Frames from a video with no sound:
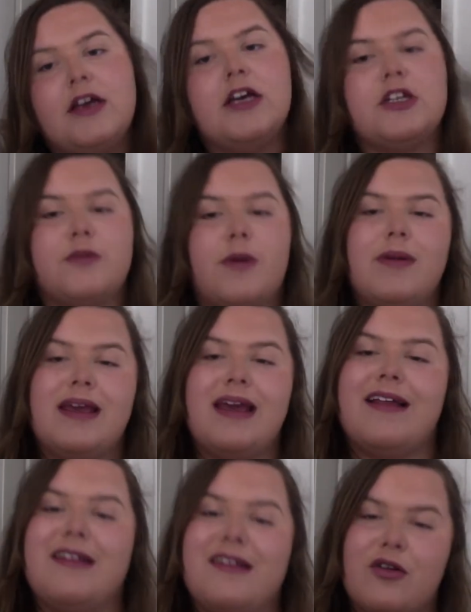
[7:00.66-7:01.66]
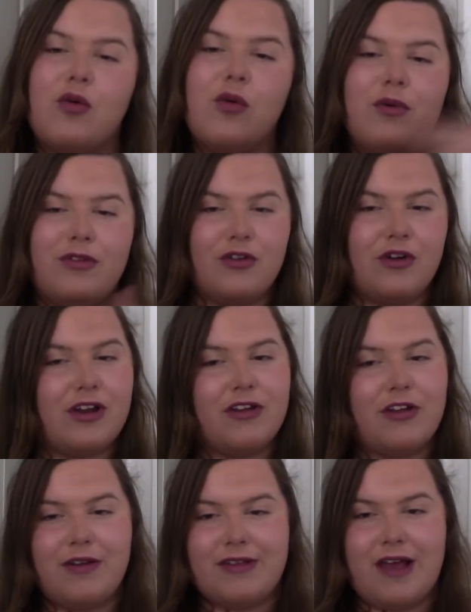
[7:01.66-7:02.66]
is probably, and it's all, you're going
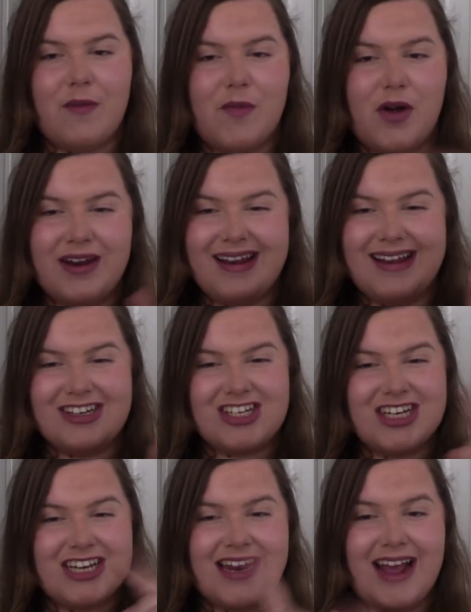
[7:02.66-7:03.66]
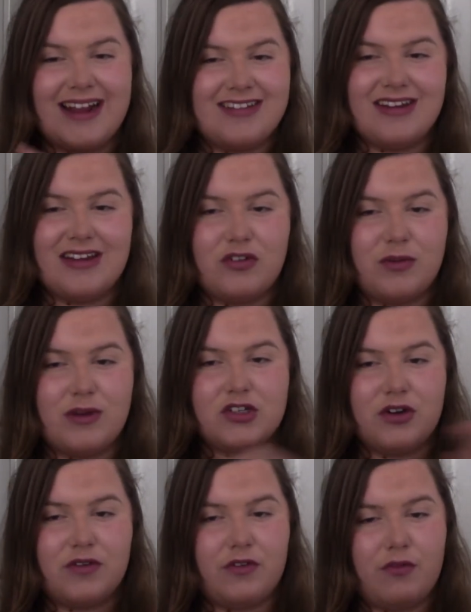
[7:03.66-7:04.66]
to notice how mine are literally connecting into
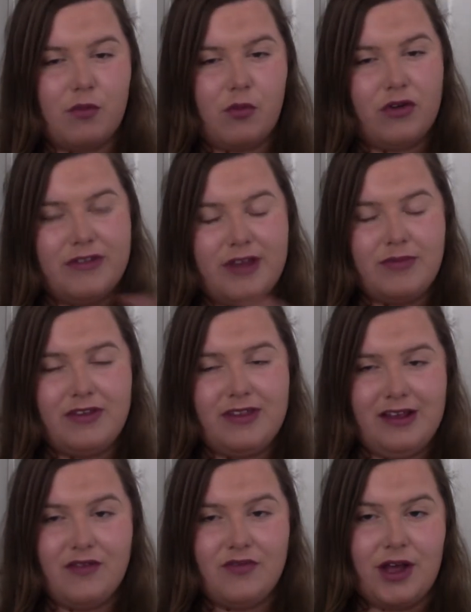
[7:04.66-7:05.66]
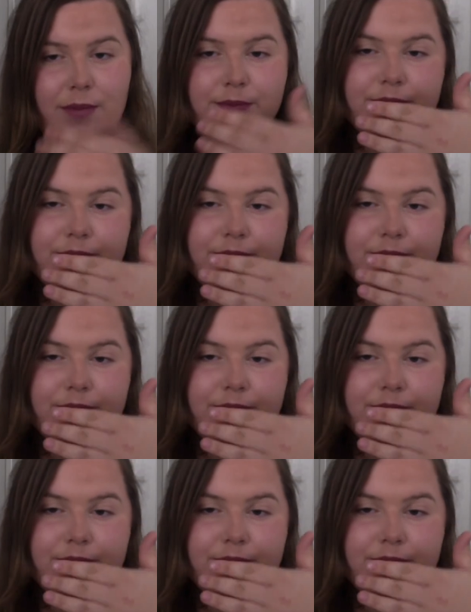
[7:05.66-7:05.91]
each other from one tip to the other.